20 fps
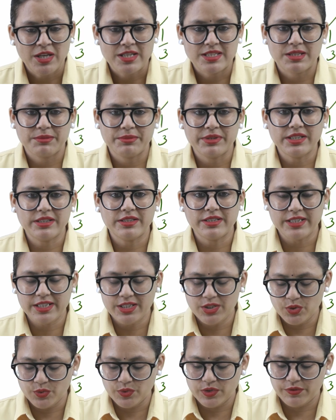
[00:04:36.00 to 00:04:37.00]
Similarly,
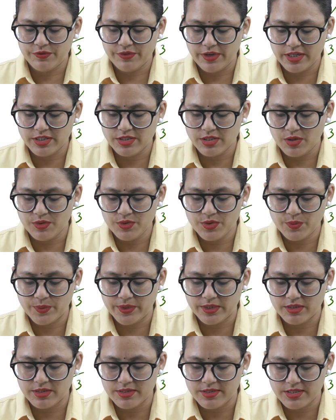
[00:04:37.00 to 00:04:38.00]
you will find out
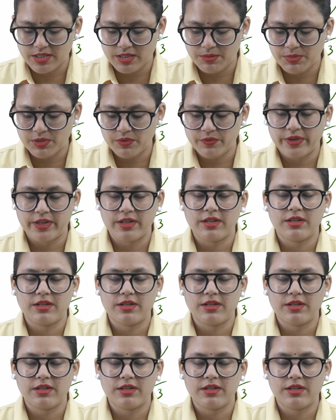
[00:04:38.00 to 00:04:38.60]
whether the table